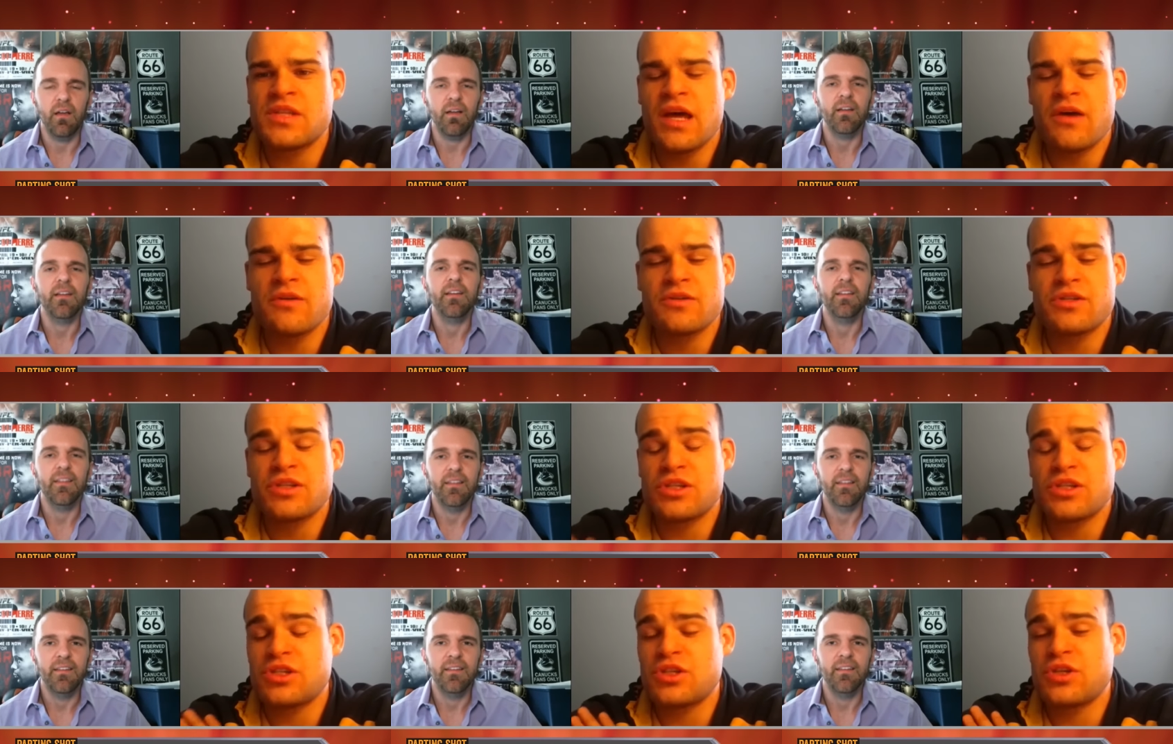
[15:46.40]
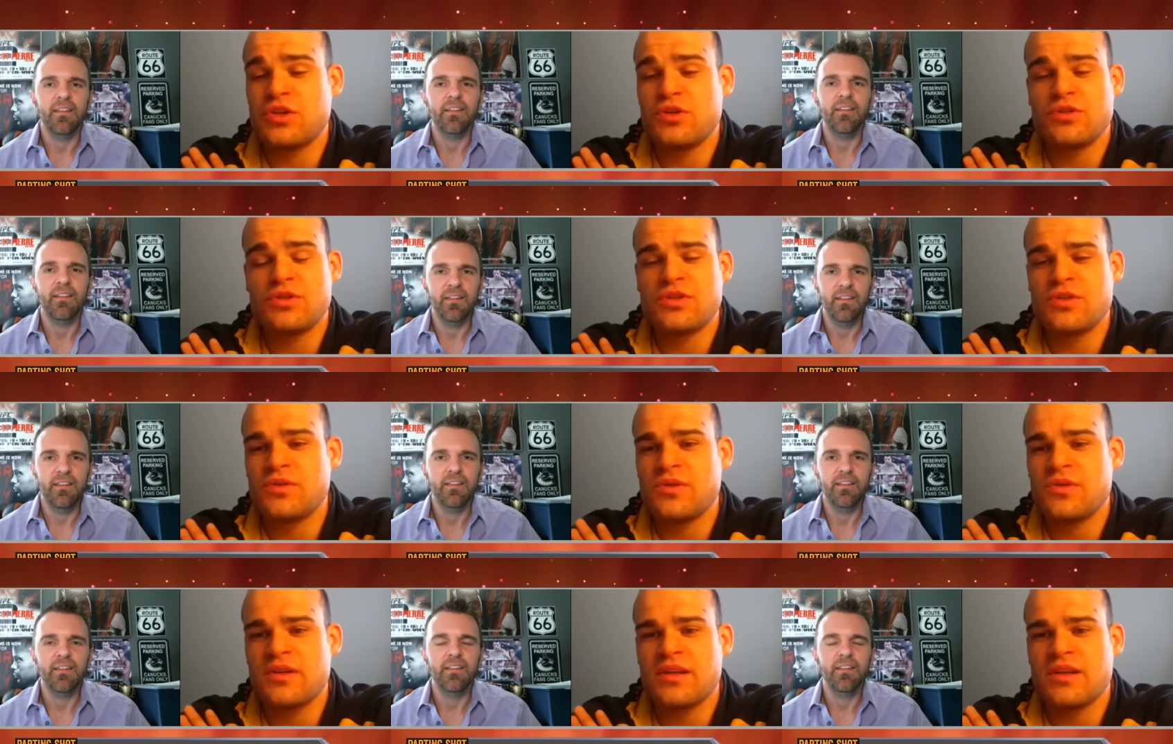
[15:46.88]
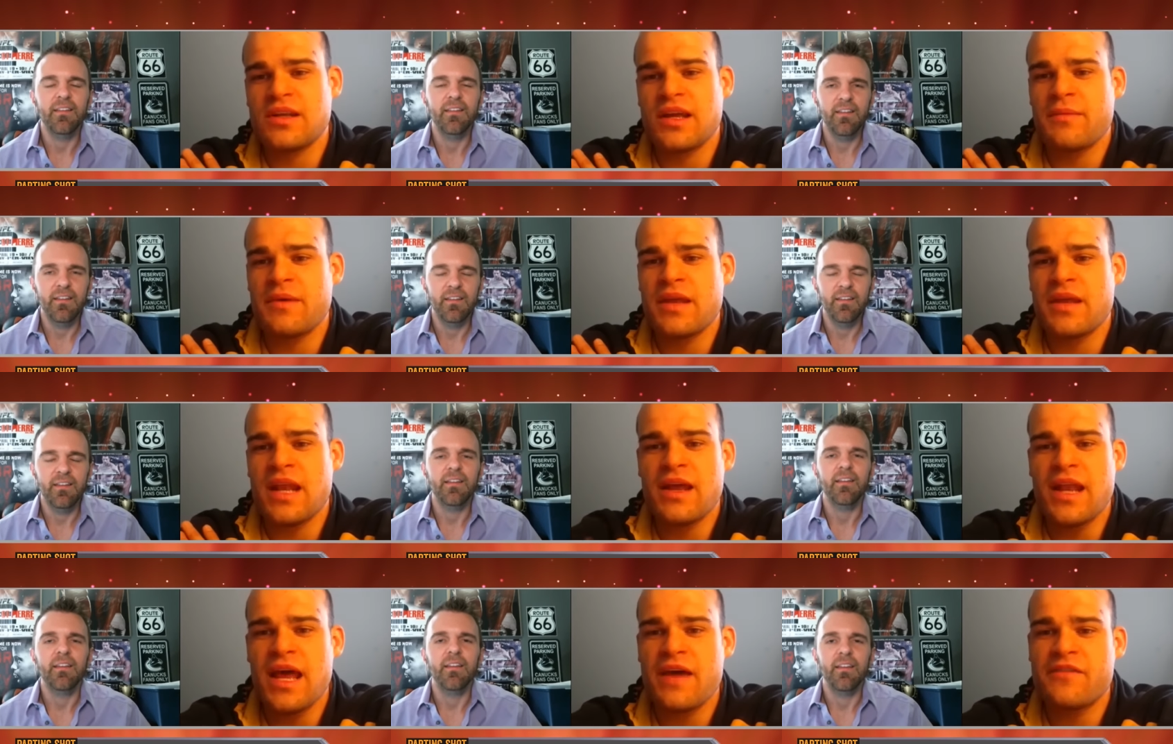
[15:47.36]
Speaker 1: was just too soon. I
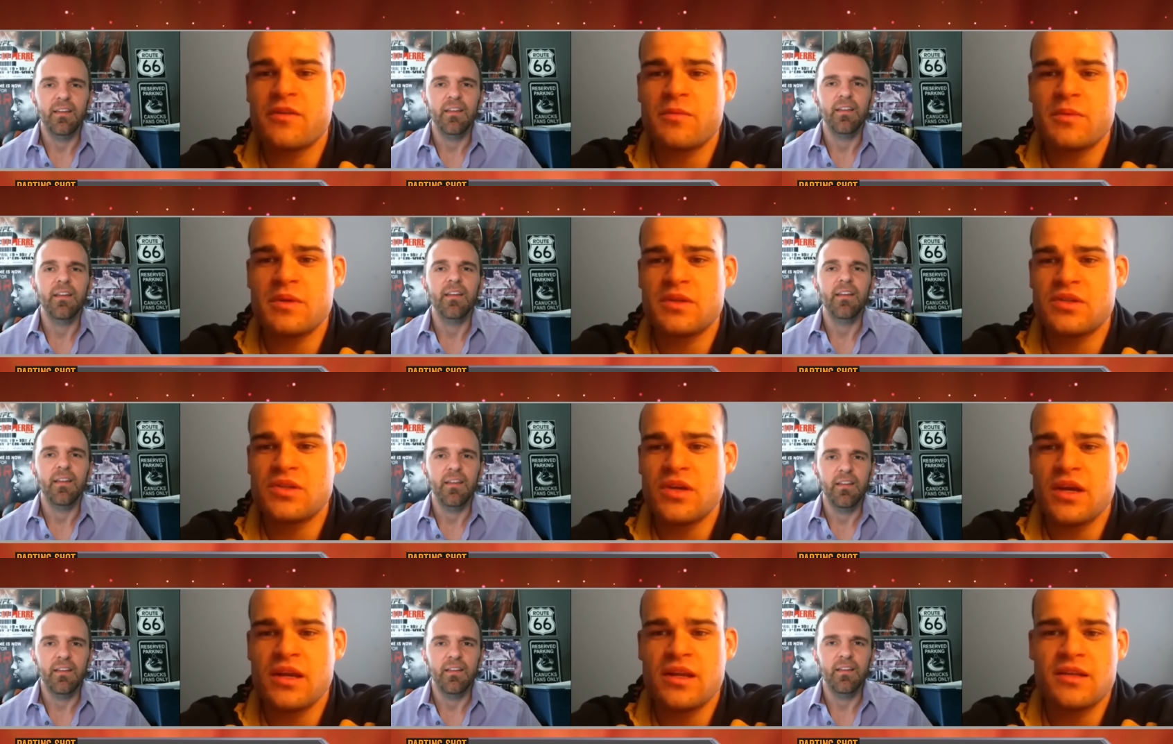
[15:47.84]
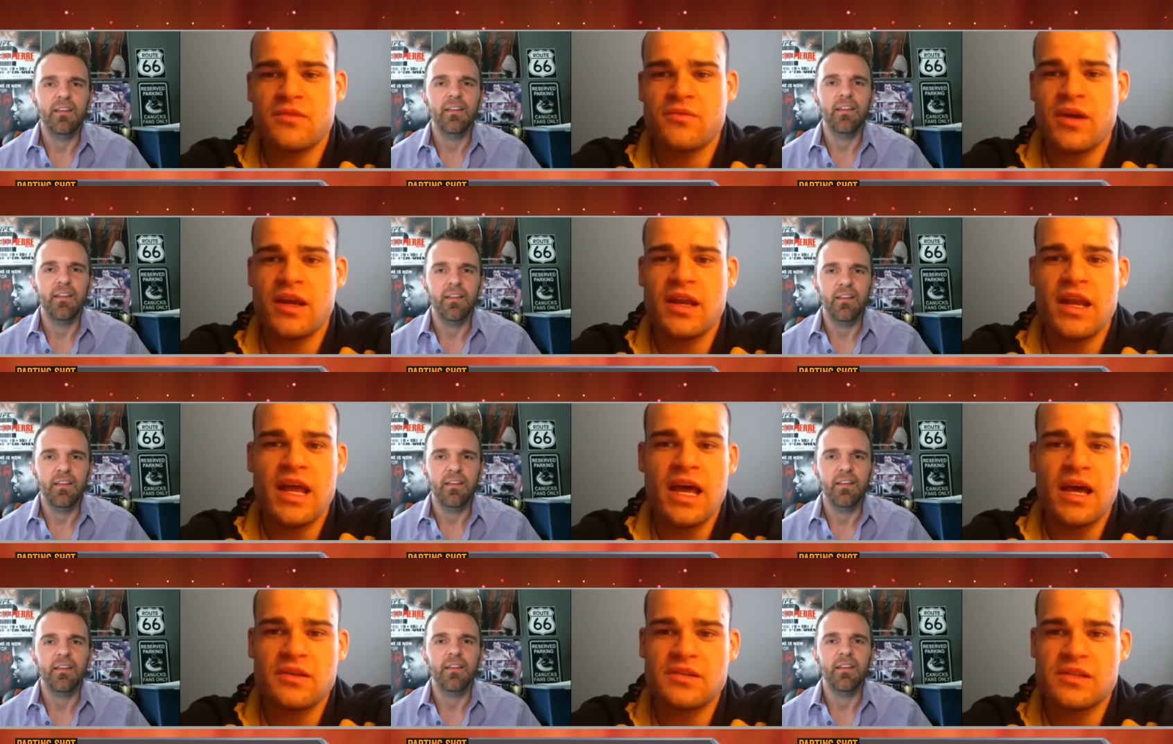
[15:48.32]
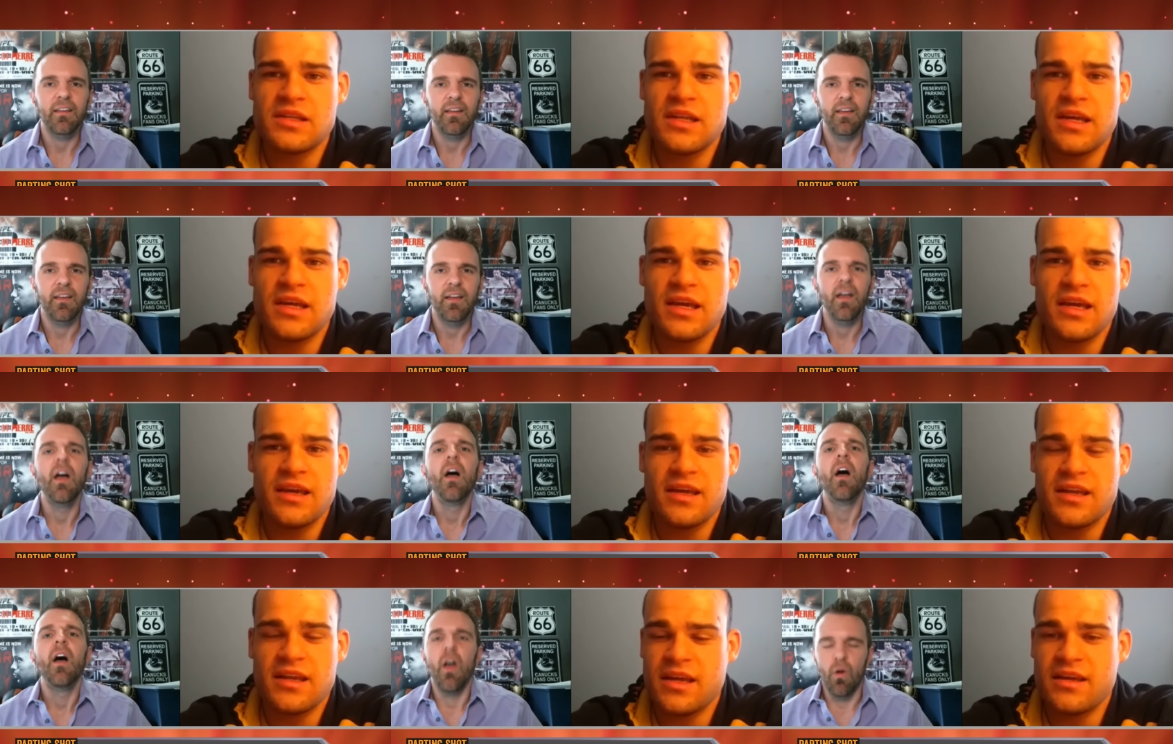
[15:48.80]
mean, I'd have to be training right now
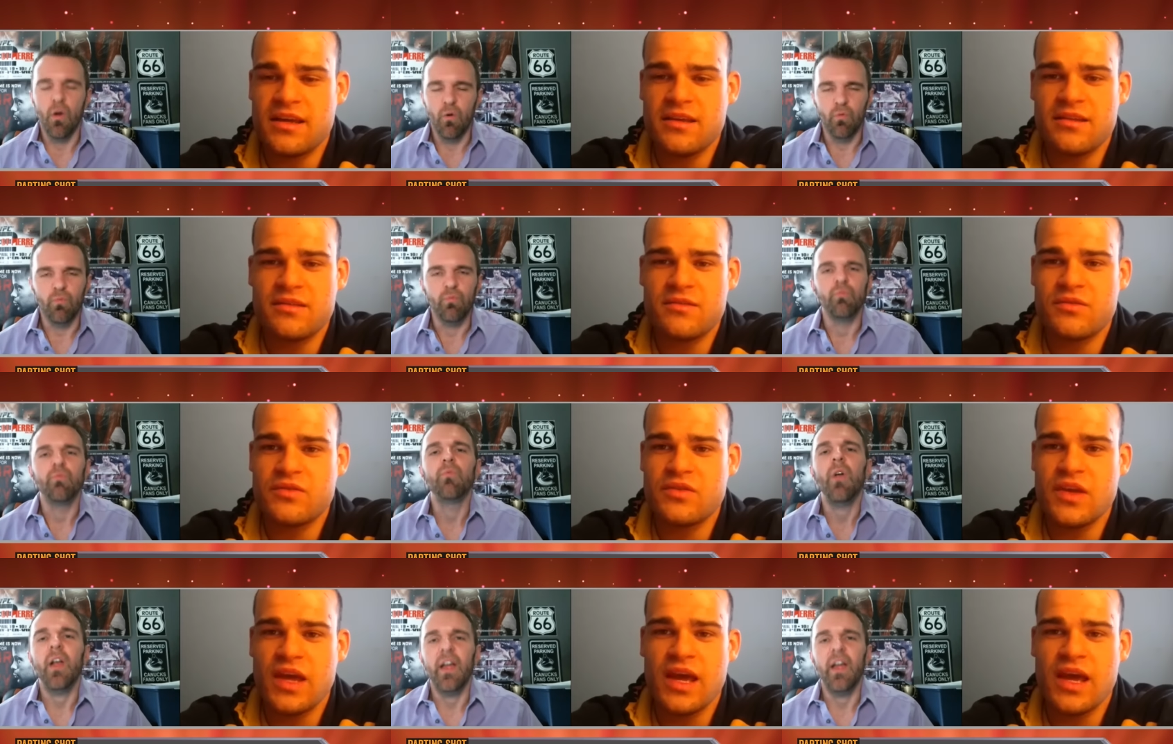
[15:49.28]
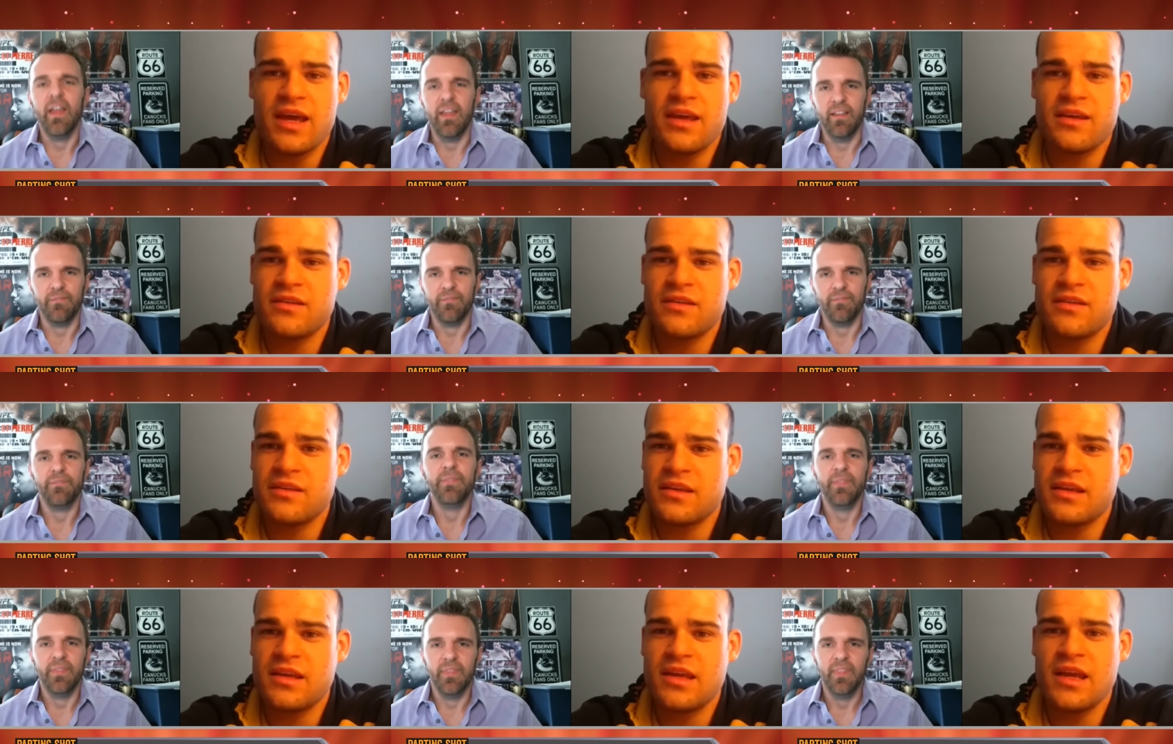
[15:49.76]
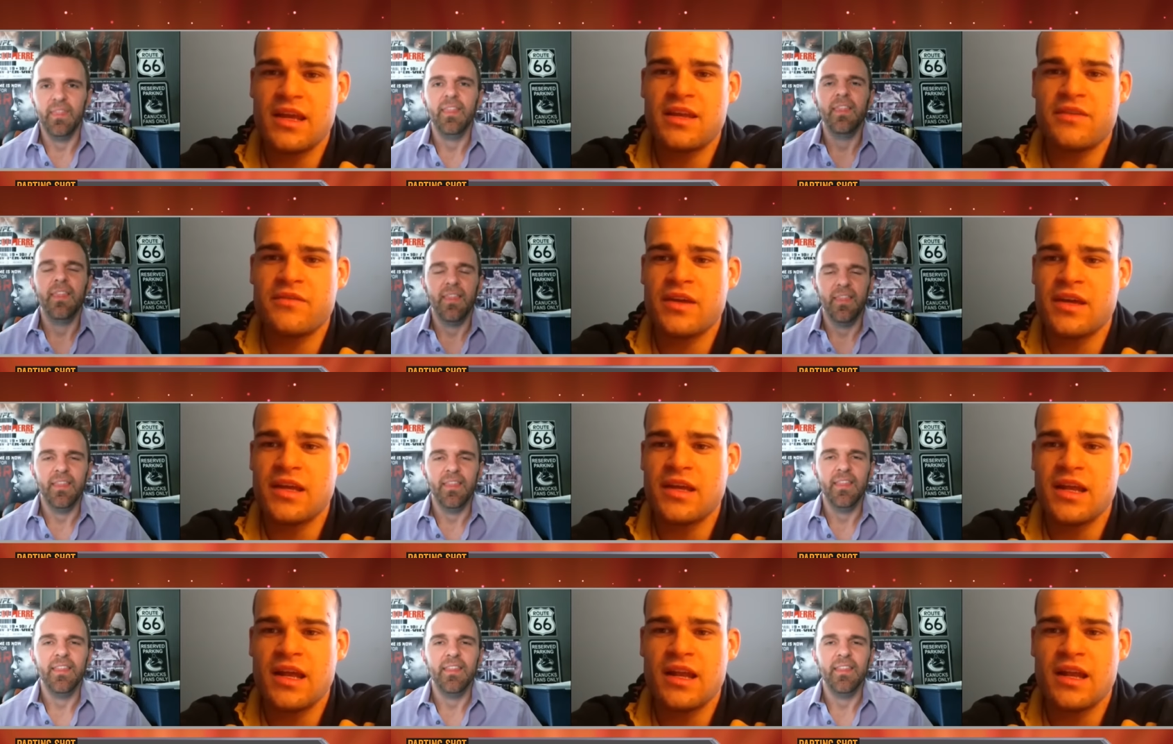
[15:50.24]
today, and I can't